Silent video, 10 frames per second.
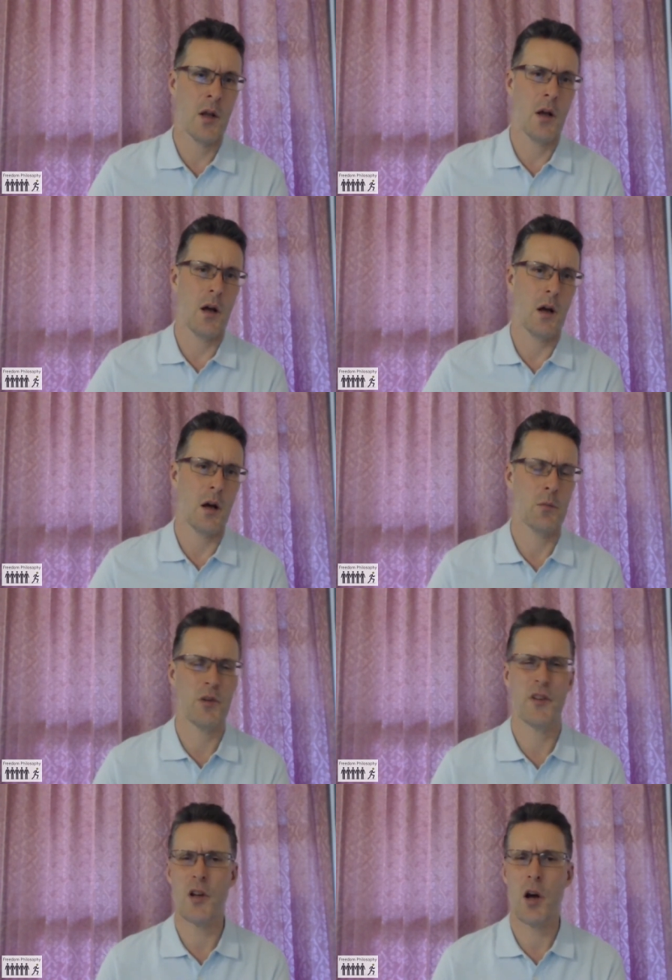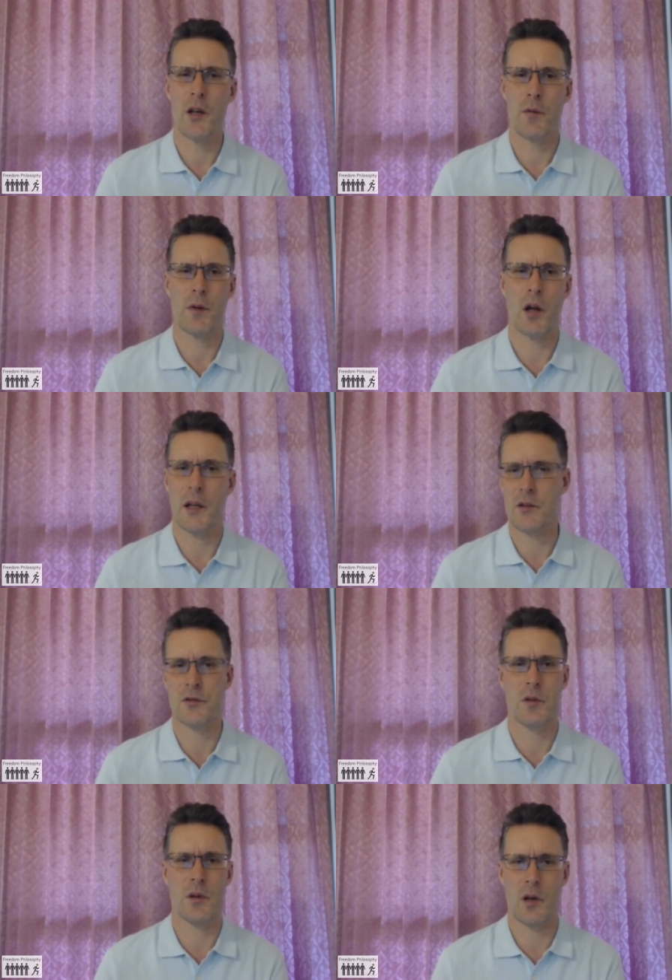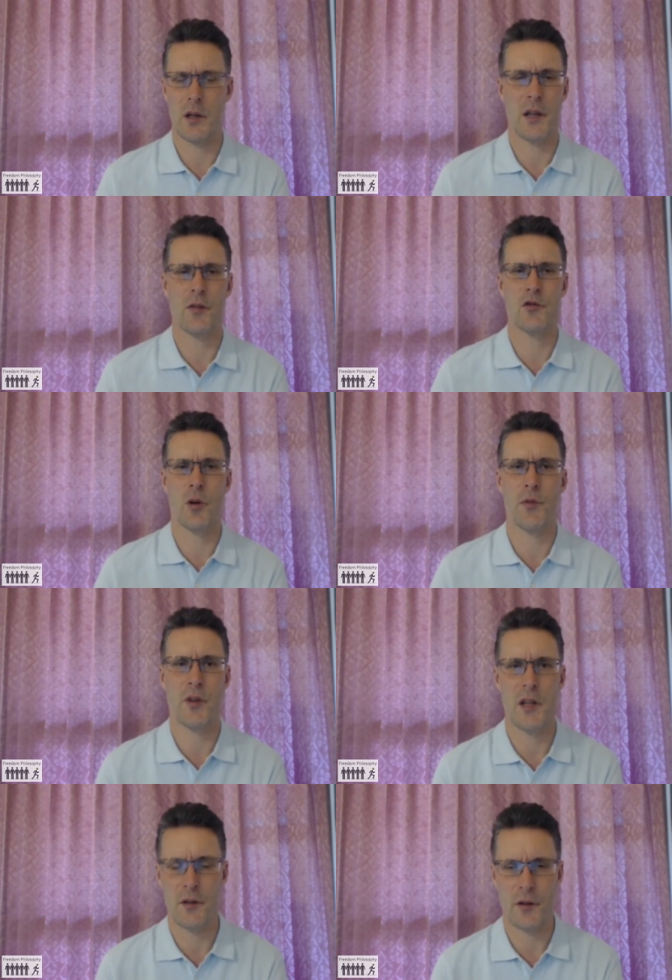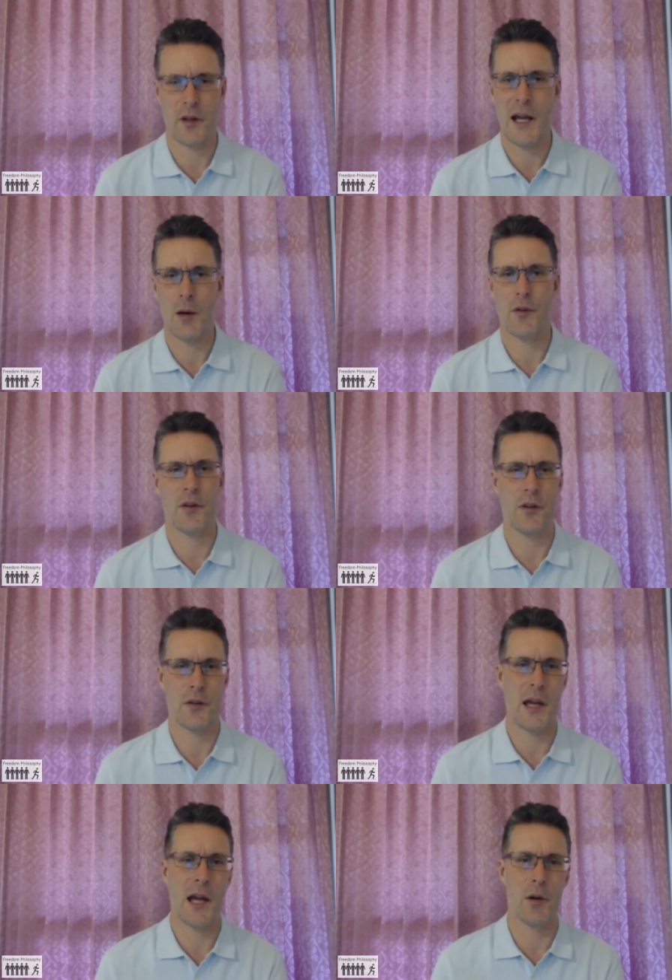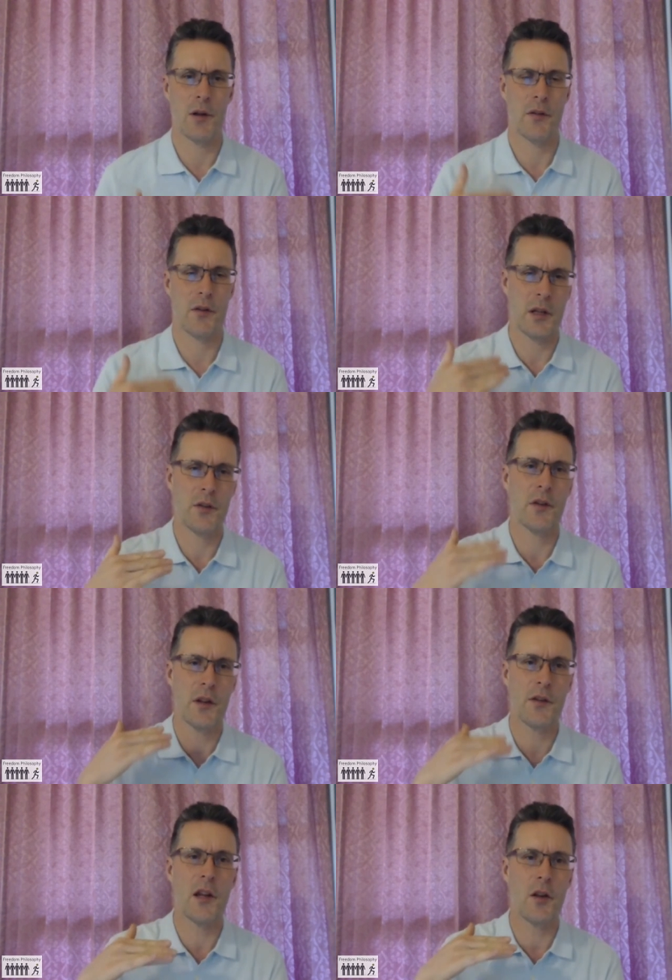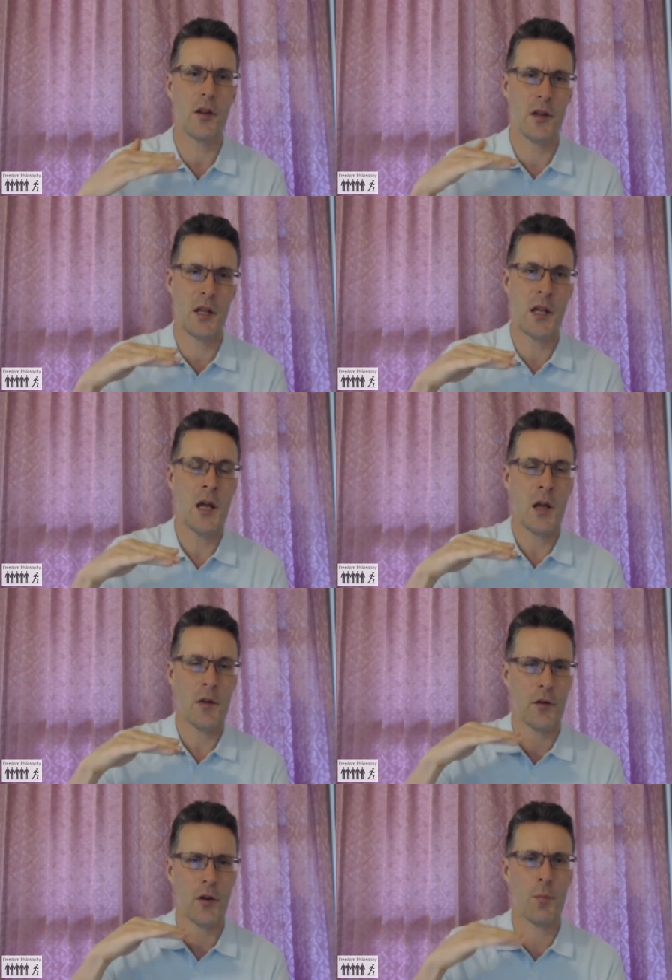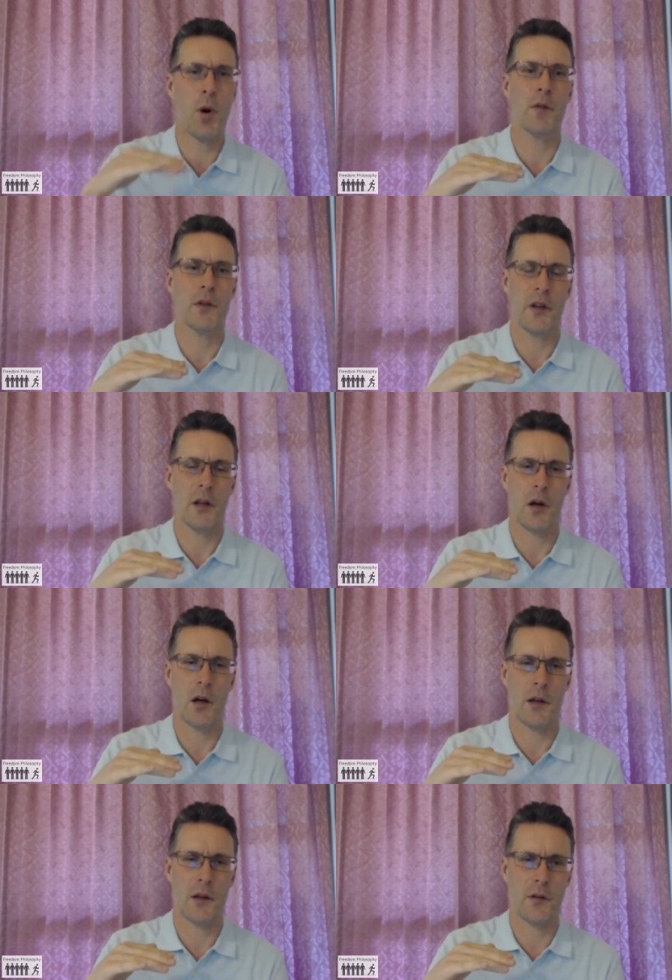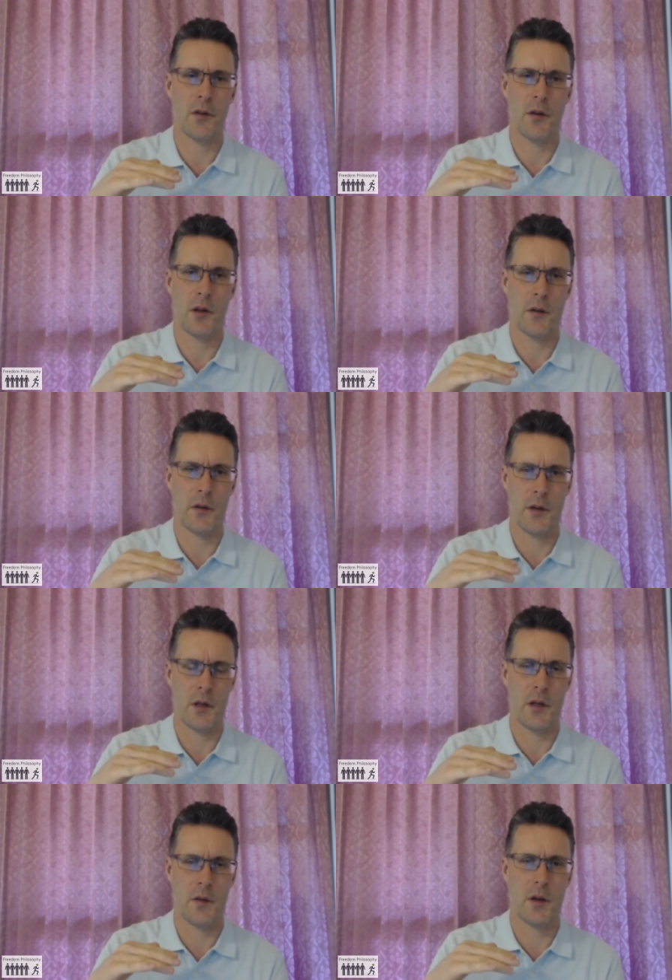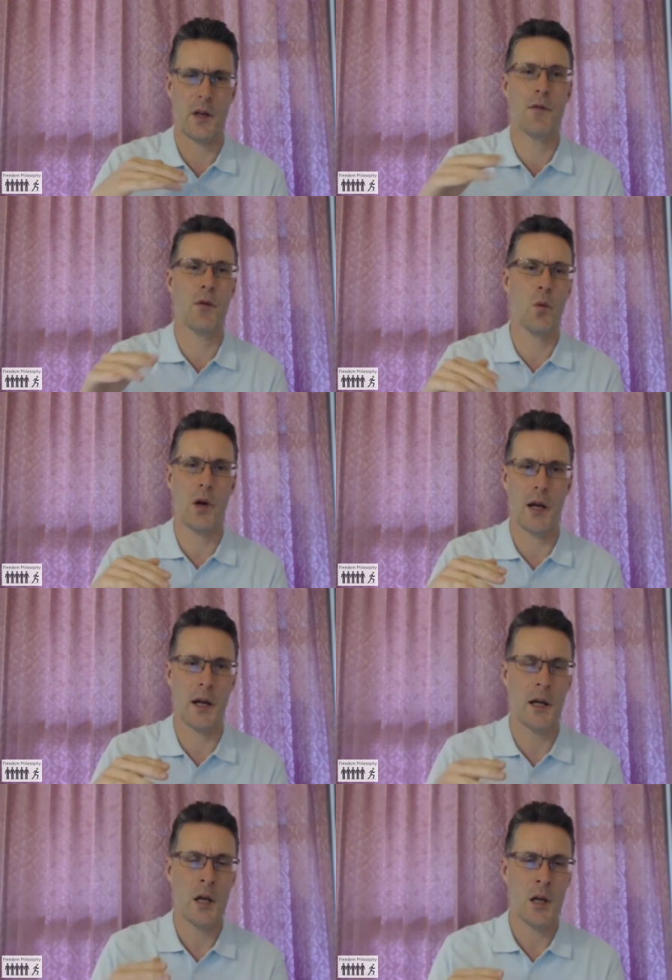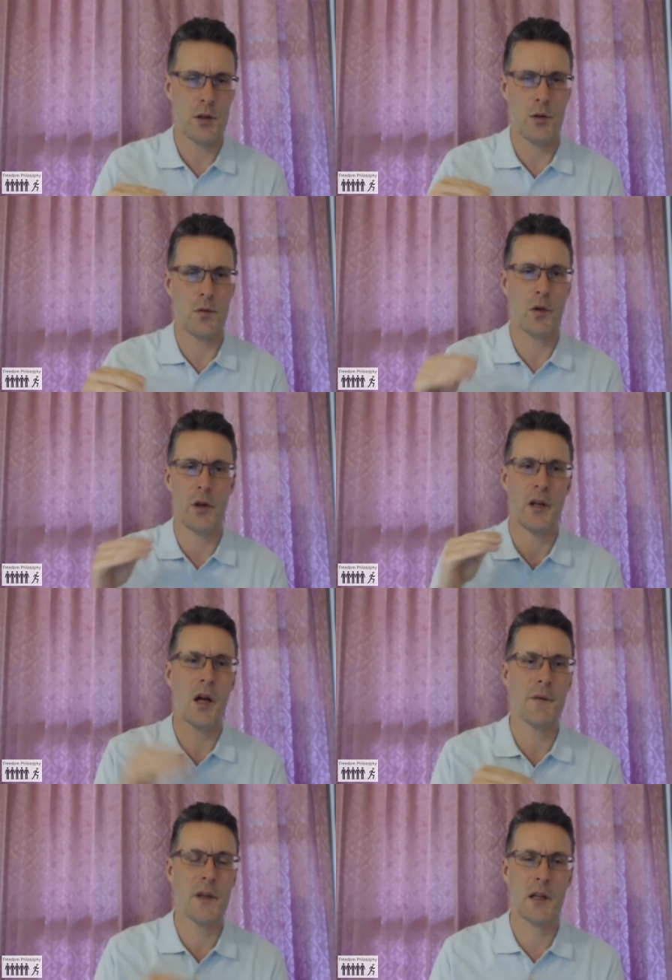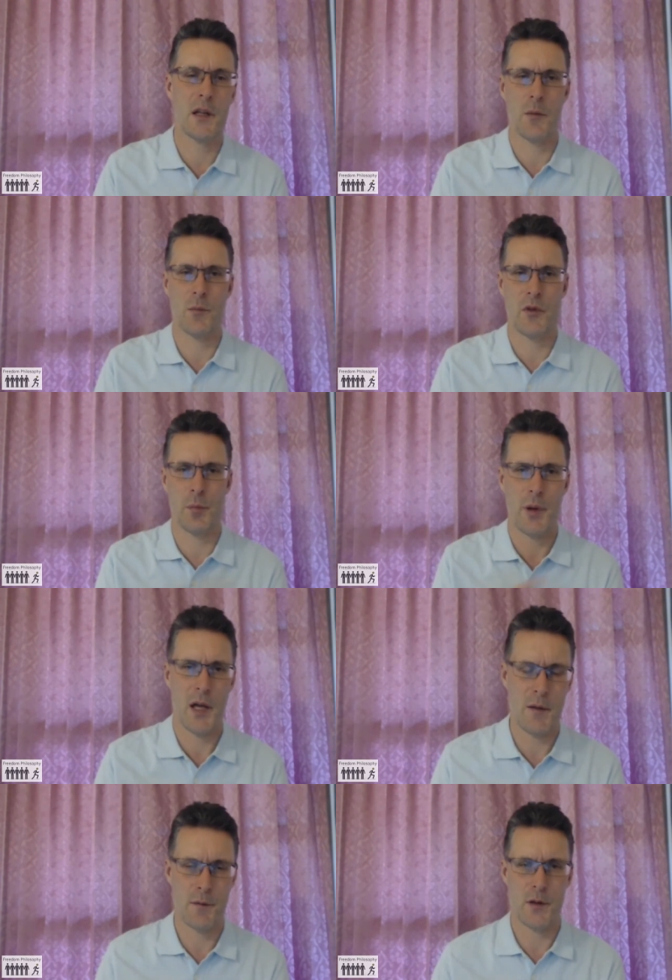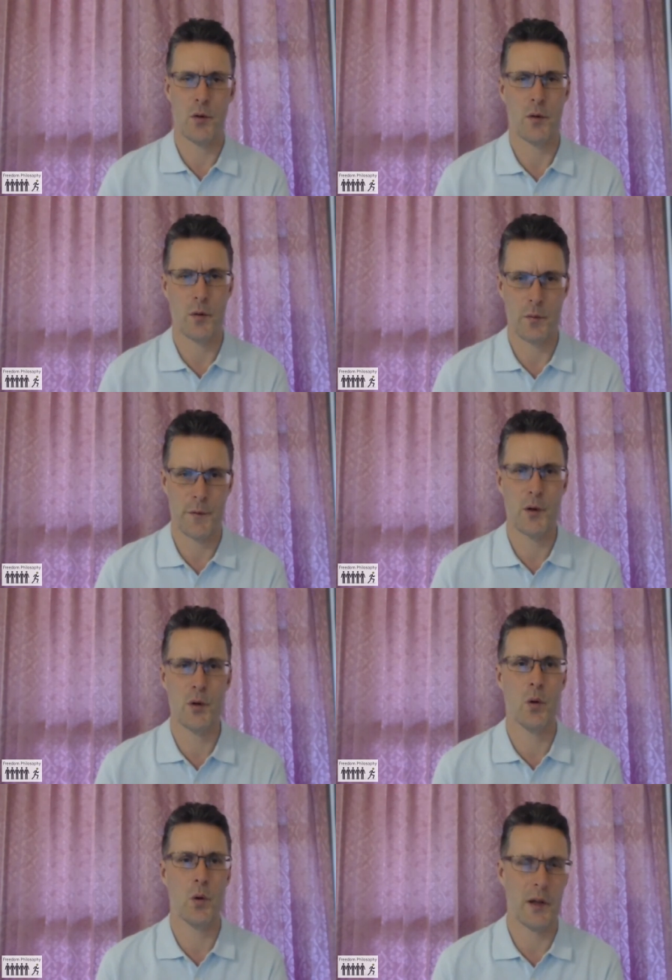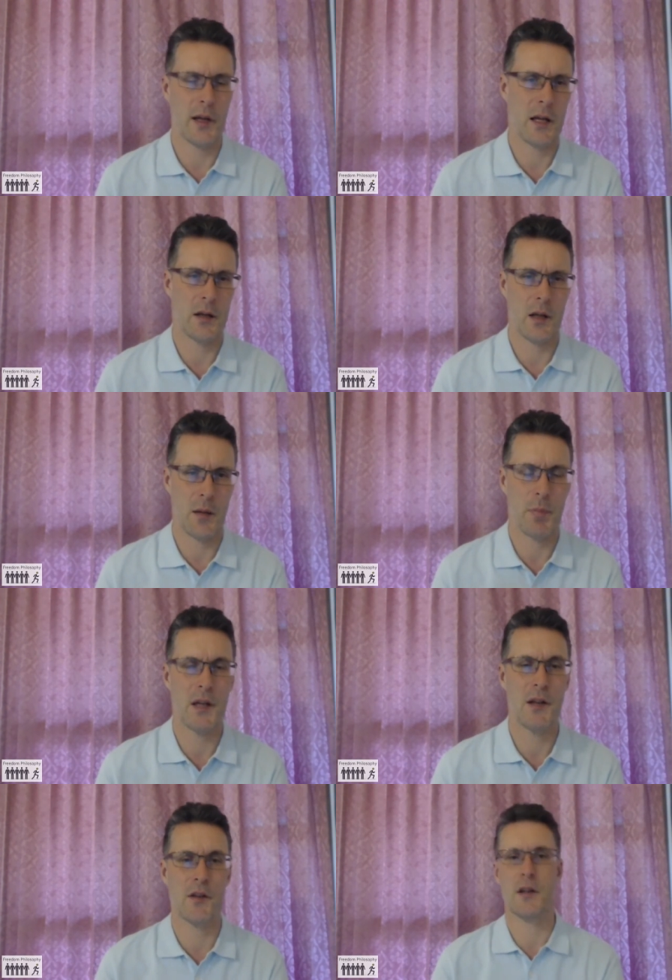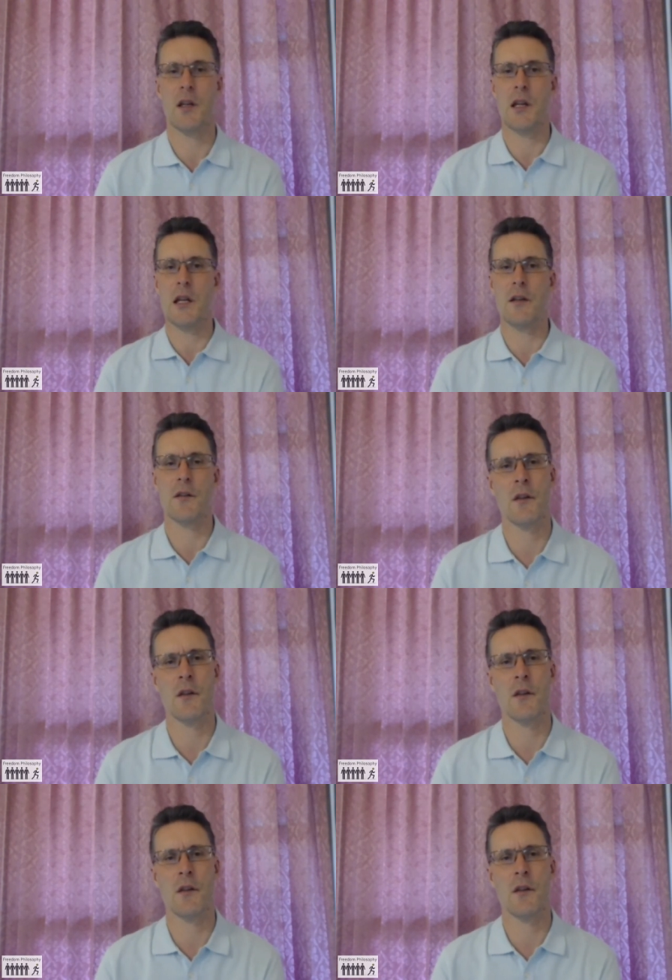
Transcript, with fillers: um, which is kind of like, I guess, job seekers' allowances now. It's, it's, it's set at the, the sort of poverty line, it's the, the, the level where you've got enough income to pay for your food and, and basic needs.